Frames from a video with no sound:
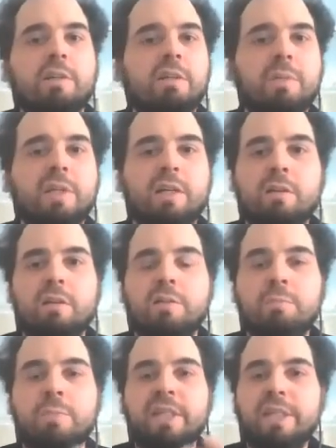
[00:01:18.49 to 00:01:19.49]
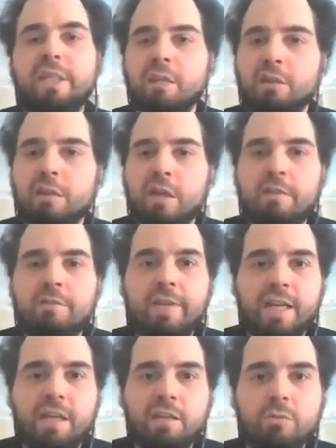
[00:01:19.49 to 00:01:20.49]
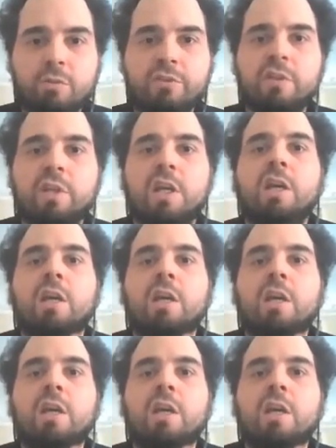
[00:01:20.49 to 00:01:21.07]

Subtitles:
the median values